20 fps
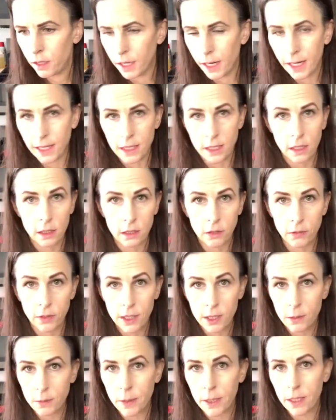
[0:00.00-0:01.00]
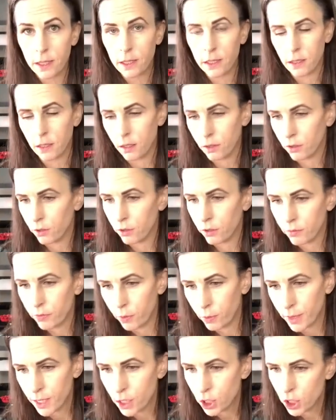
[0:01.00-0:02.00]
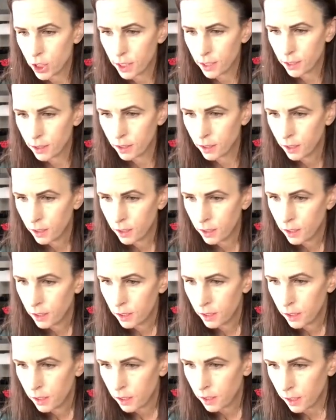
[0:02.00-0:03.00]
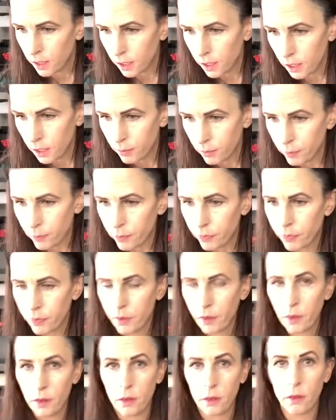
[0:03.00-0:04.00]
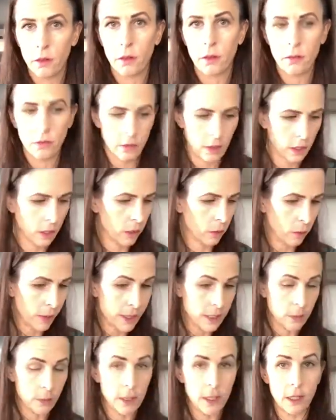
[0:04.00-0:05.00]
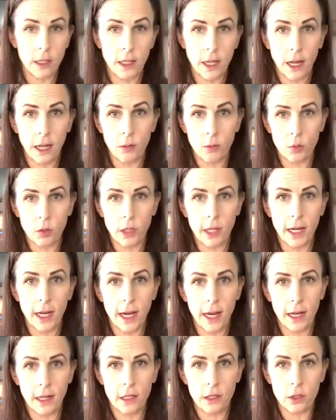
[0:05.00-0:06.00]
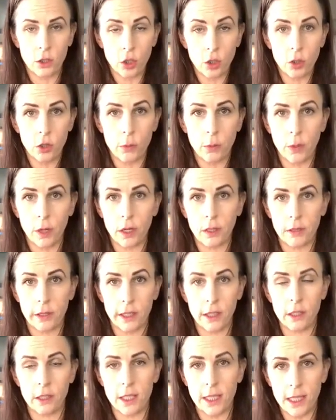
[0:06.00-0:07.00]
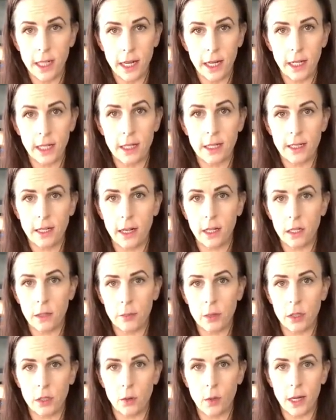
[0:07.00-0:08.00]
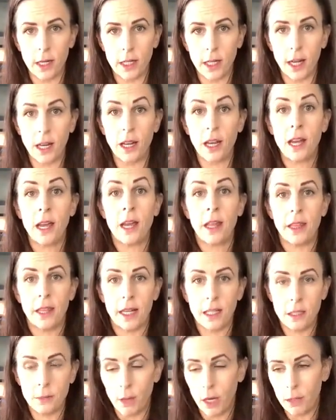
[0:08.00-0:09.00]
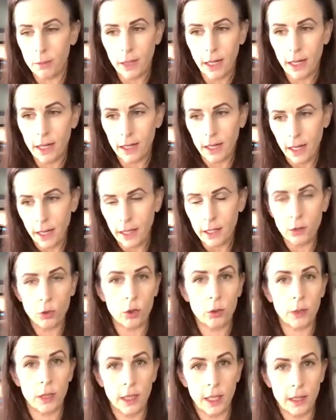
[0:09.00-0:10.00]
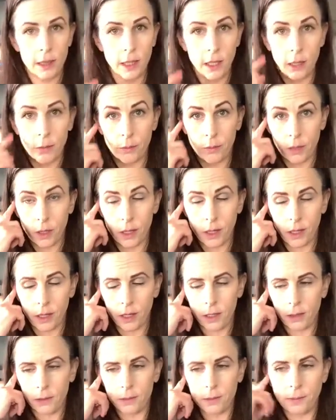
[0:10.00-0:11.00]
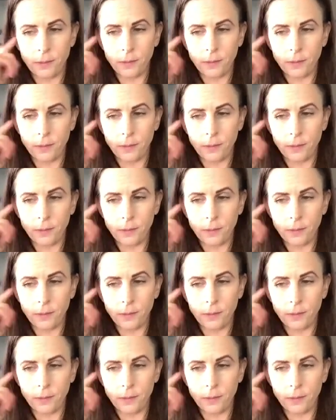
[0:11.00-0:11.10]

it has lots of recipes and other information. Um, the recipe again will get added to the blog later today. It's not up there quite yet. That's my bad. I normally get them uh,